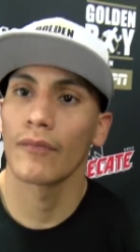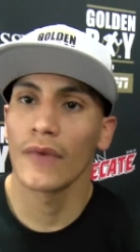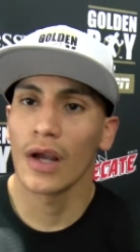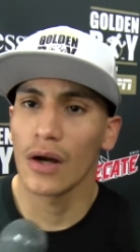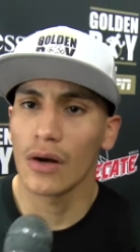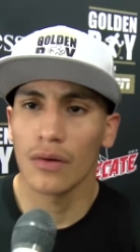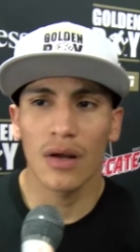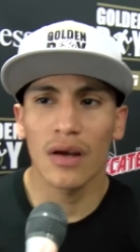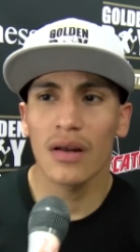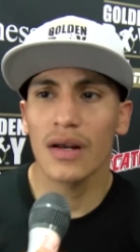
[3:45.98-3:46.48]

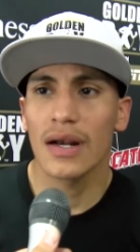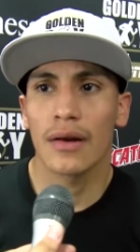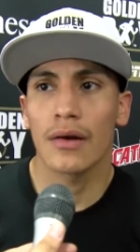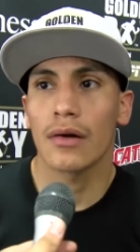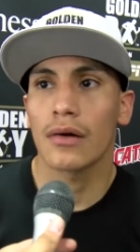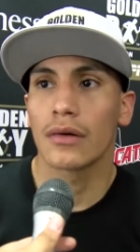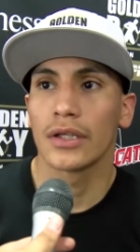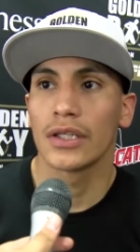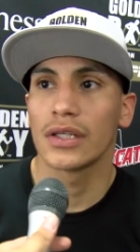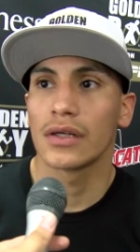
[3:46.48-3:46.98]
Oh, not at
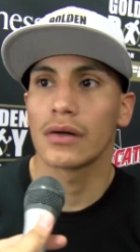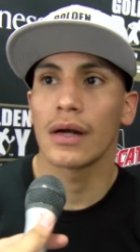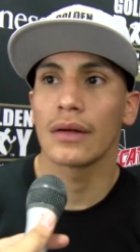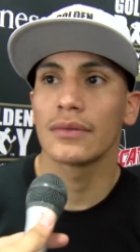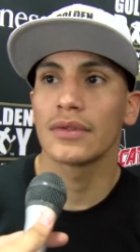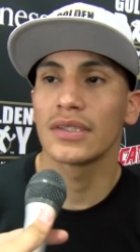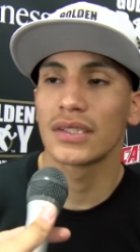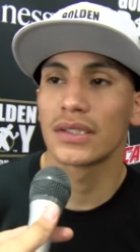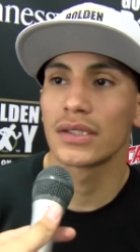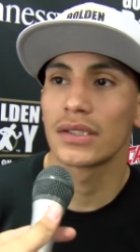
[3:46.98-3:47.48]
all. You know, I'm
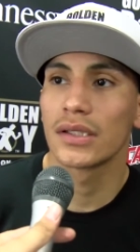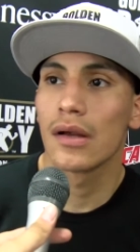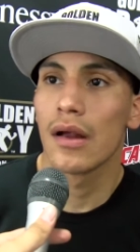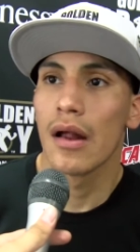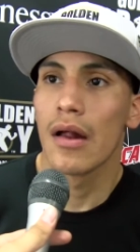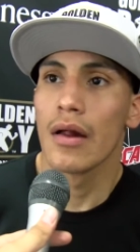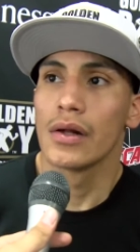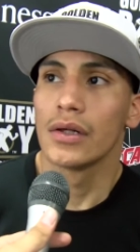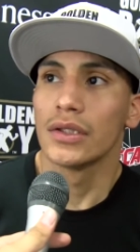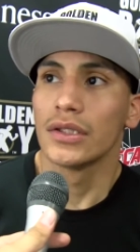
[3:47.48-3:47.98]
just
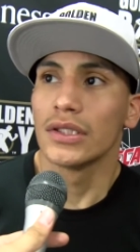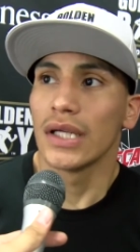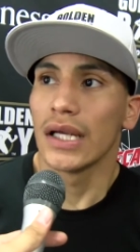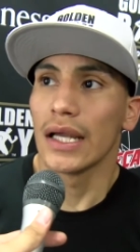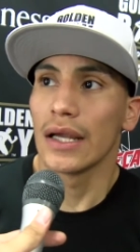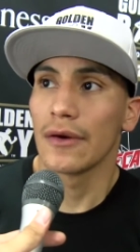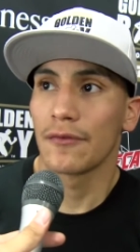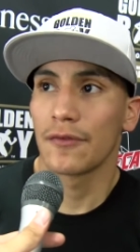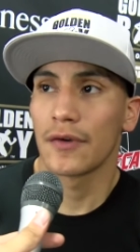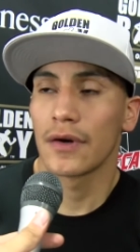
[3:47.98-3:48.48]

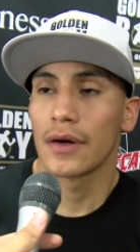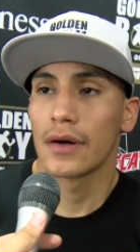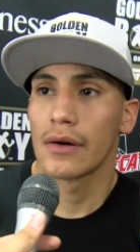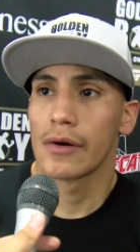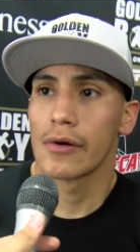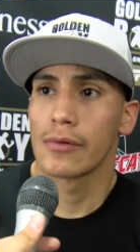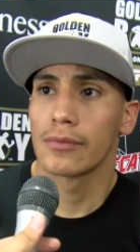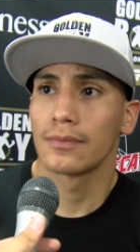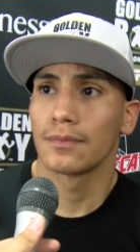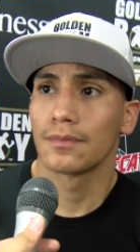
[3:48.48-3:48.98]
if
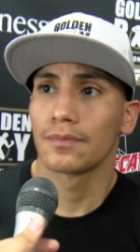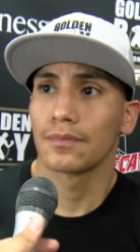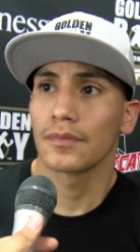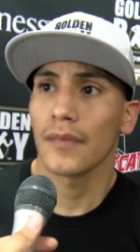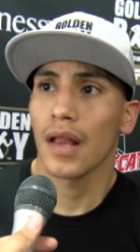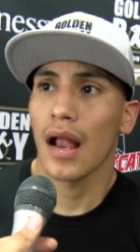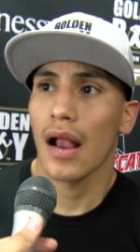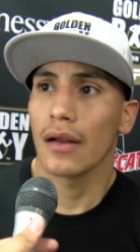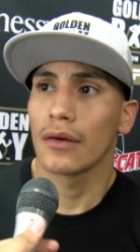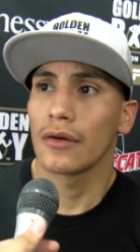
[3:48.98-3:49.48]
um
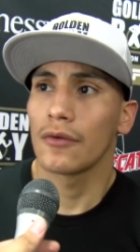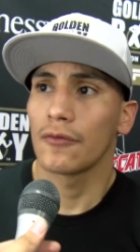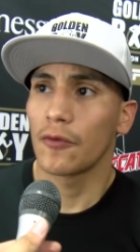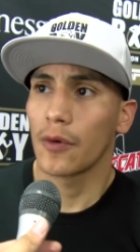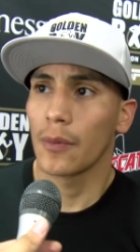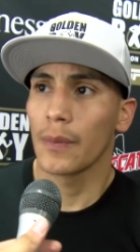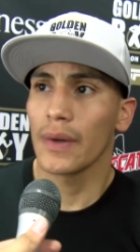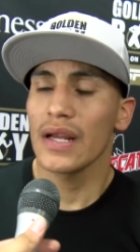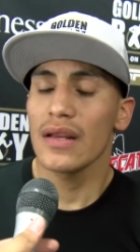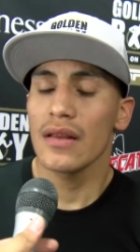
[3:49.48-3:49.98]
for
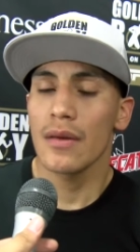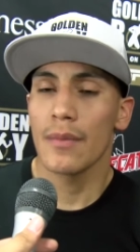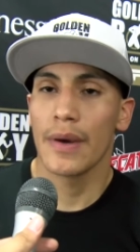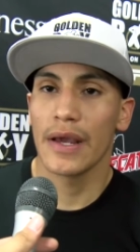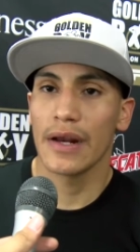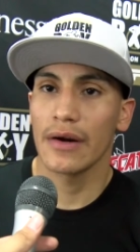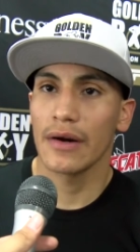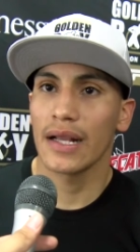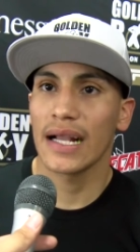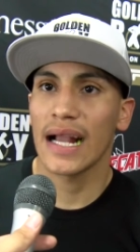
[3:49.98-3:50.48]
me the
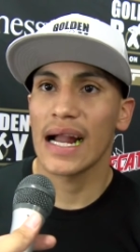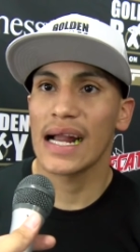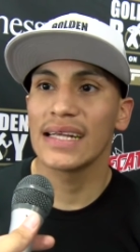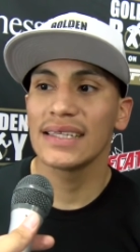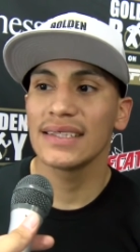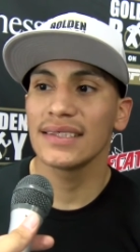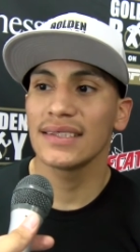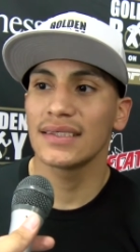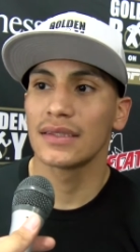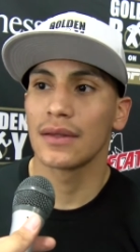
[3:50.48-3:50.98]
better the guy
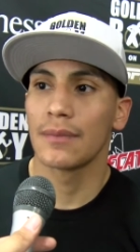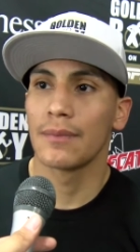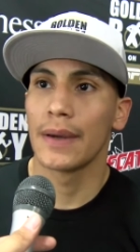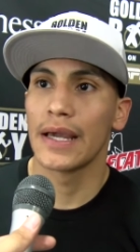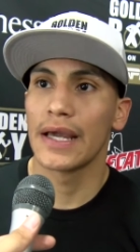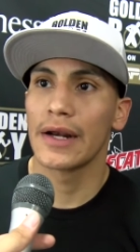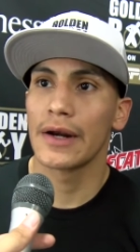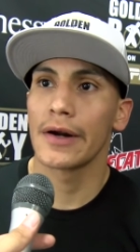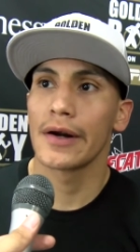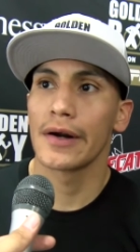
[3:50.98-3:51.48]
is, the
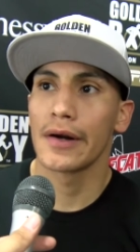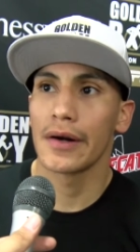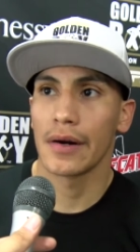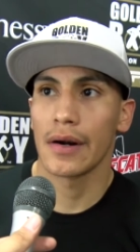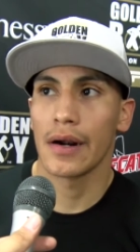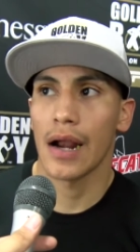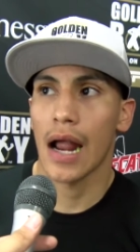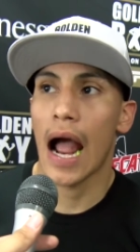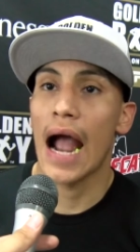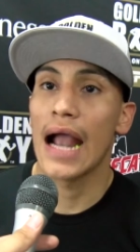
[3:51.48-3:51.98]
better
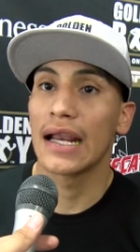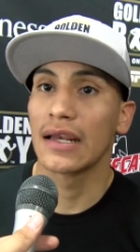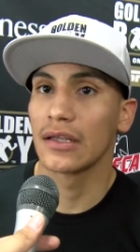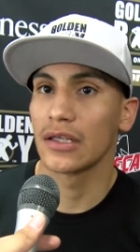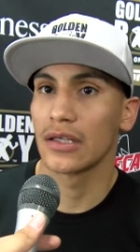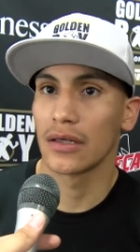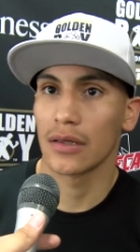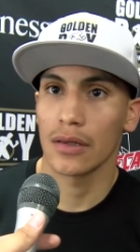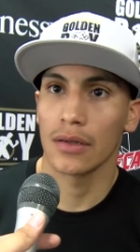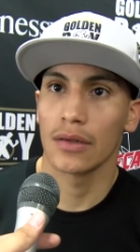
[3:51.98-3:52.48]
I
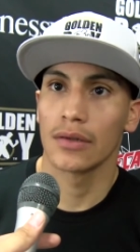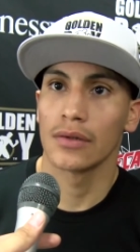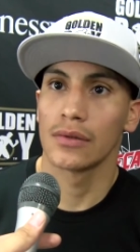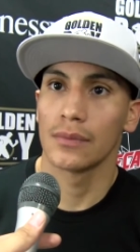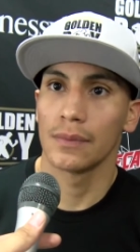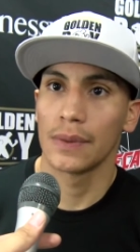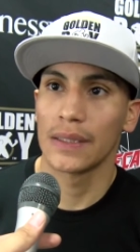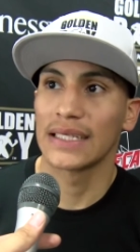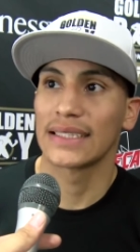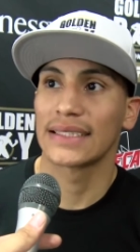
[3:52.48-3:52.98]
look
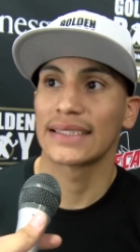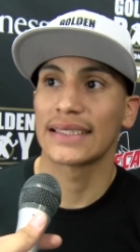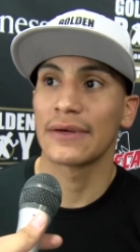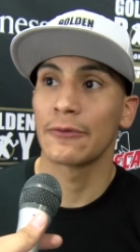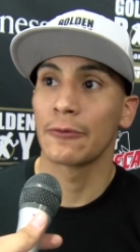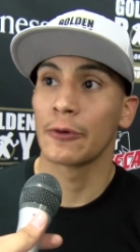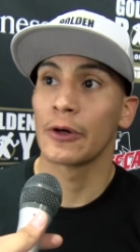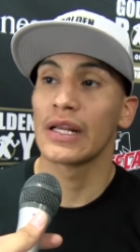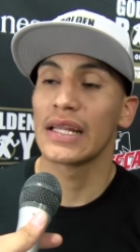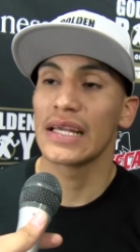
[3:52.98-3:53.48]
because it
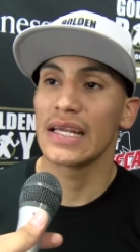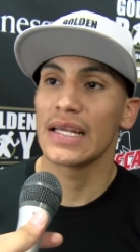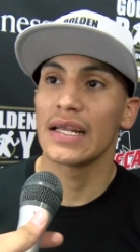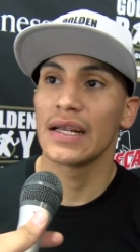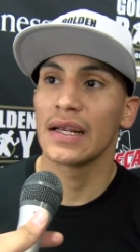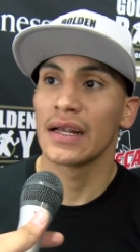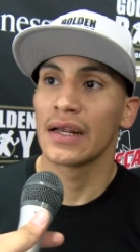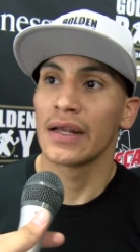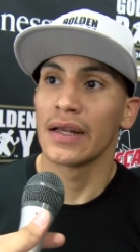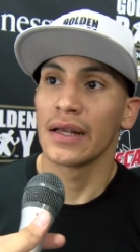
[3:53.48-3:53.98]

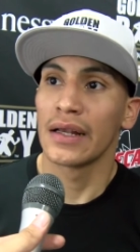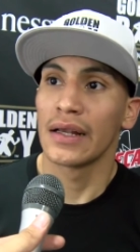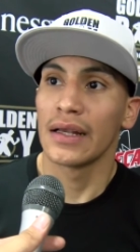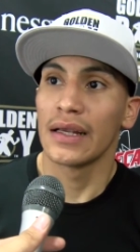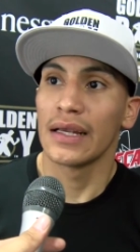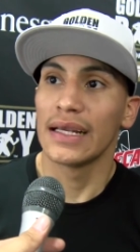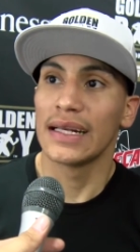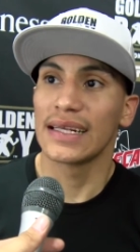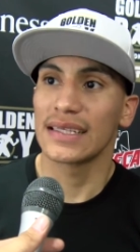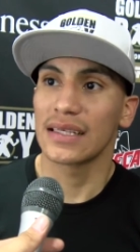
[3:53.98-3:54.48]
really
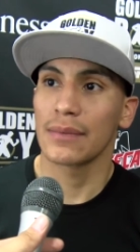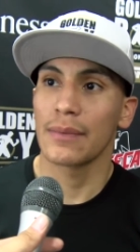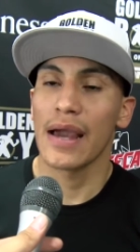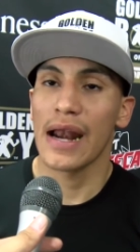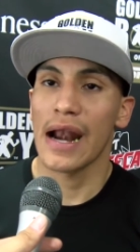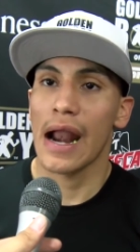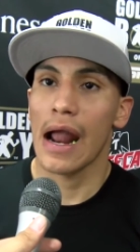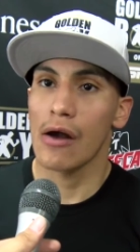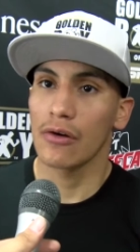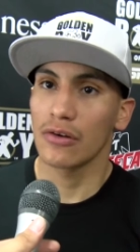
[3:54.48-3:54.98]
it doesn't
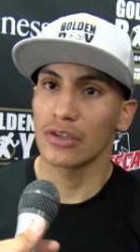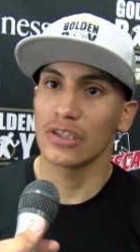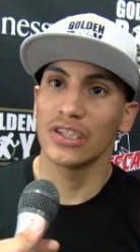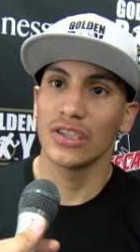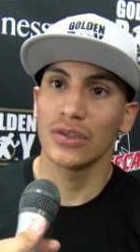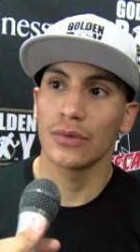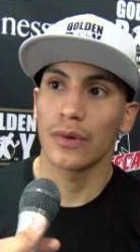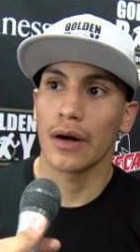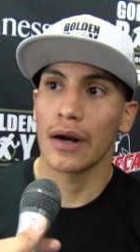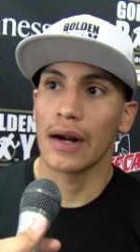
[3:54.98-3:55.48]
matter how good
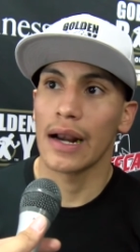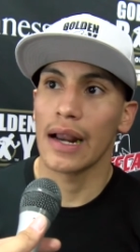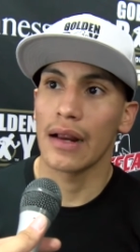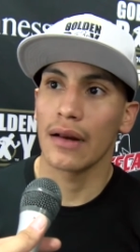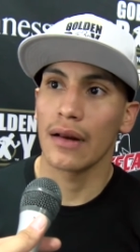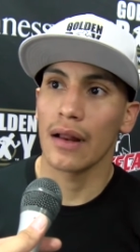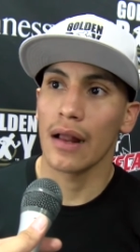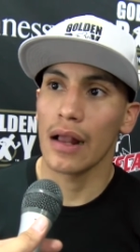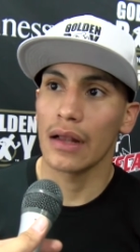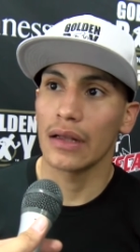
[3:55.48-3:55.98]
you are.
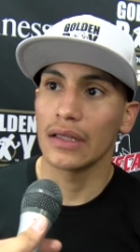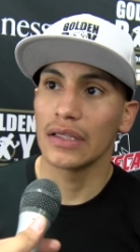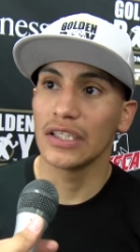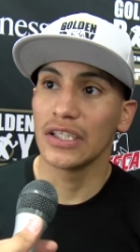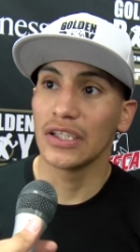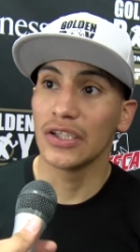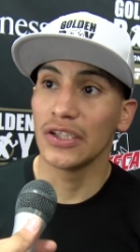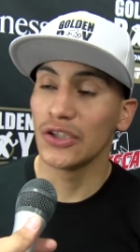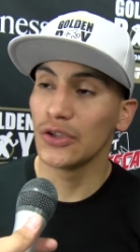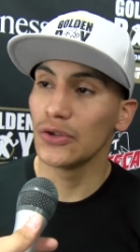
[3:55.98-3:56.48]

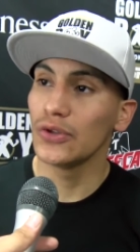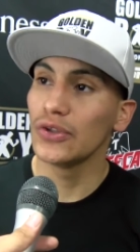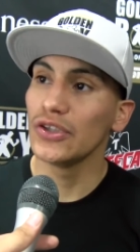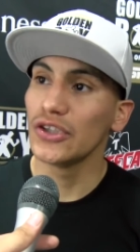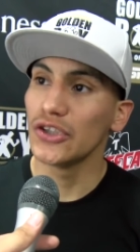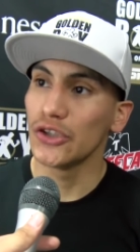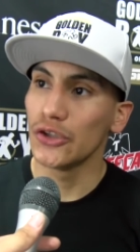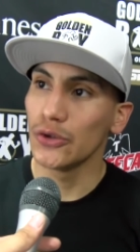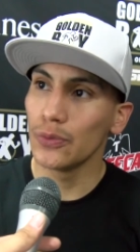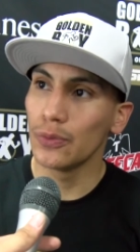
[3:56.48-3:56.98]
You
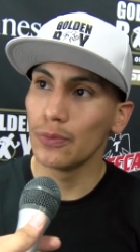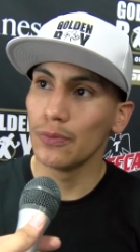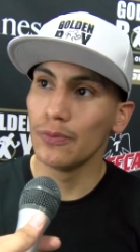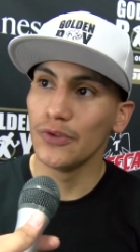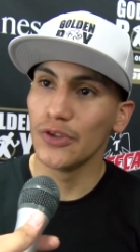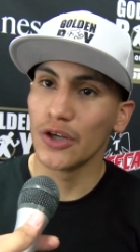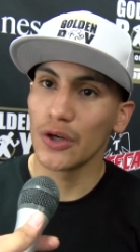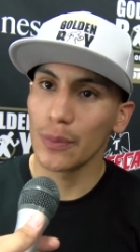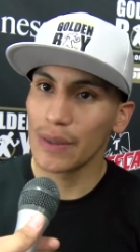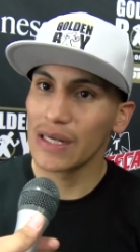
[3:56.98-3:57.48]
you
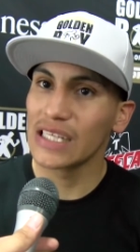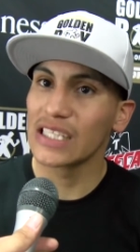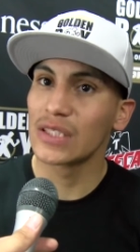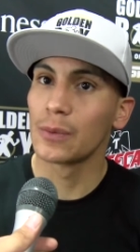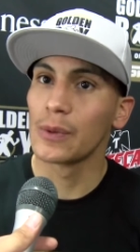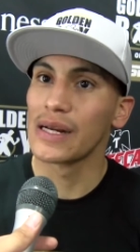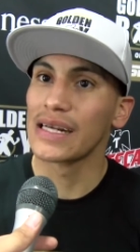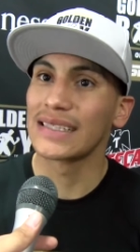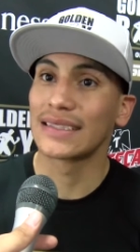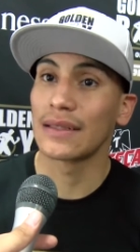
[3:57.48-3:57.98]
your best
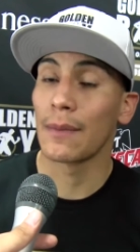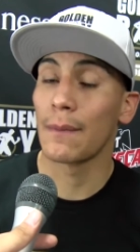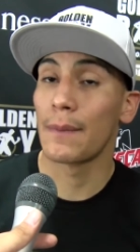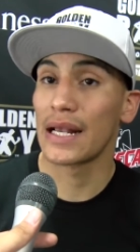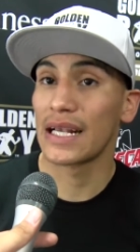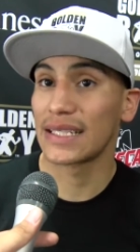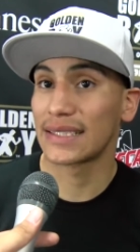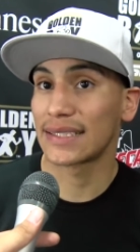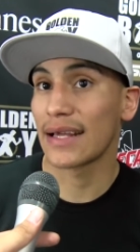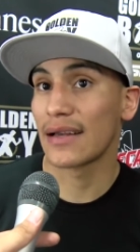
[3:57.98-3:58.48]
brings the
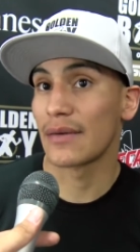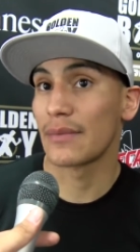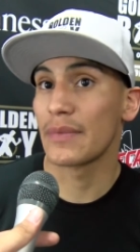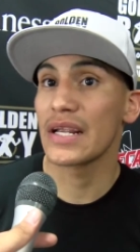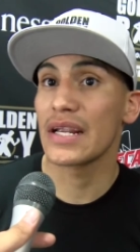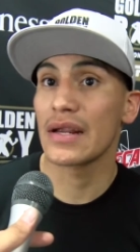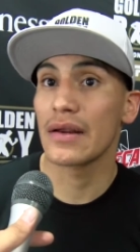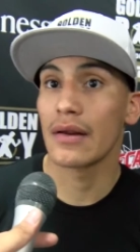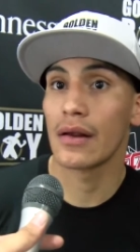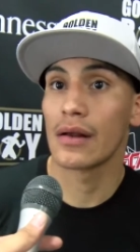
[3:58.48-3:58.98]
best out of
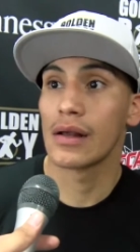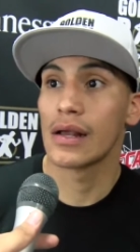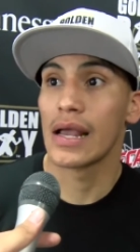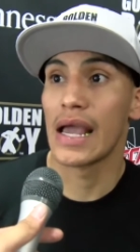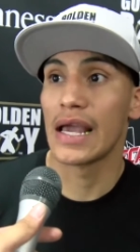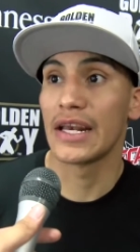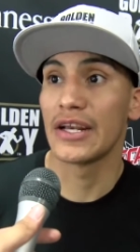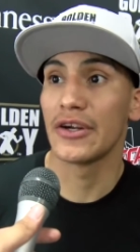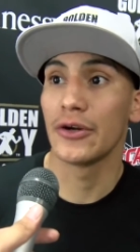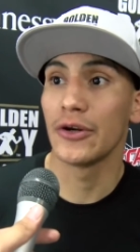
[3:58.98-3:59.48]
me
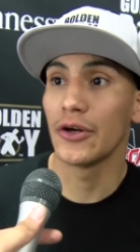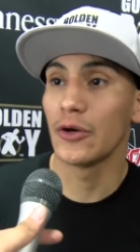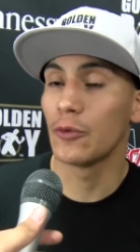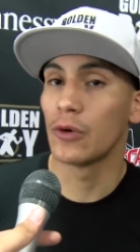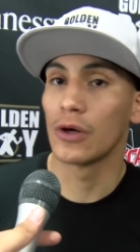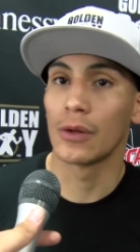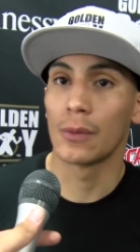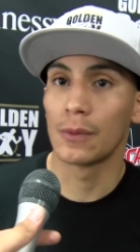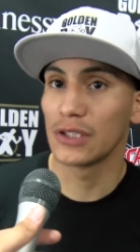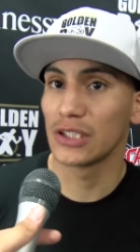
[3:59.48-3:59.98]
and you, you
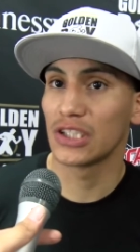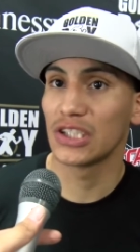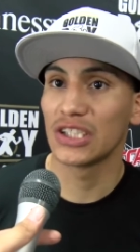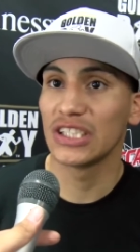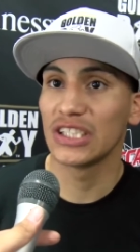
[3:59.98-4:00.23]
we're pushing